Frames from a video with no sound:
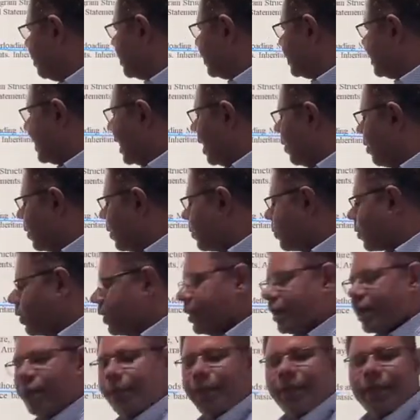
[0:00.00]
Java
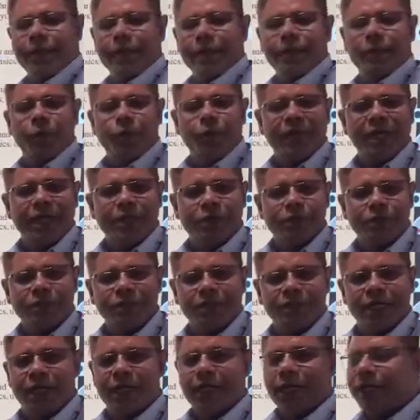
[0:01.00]
programming, we can
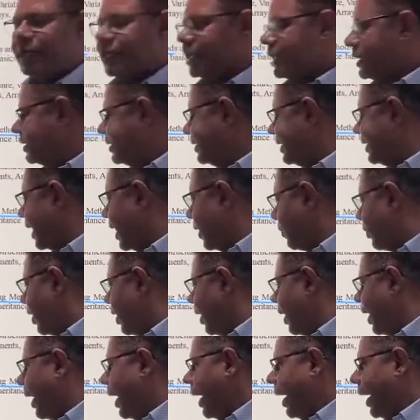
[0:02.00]
use the
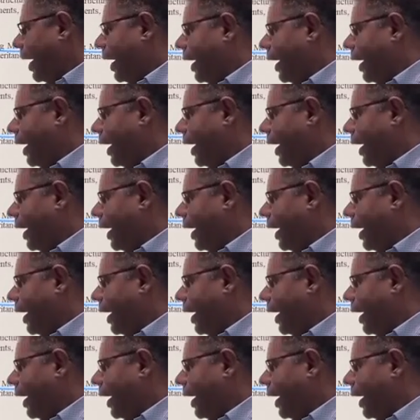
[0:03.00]
Java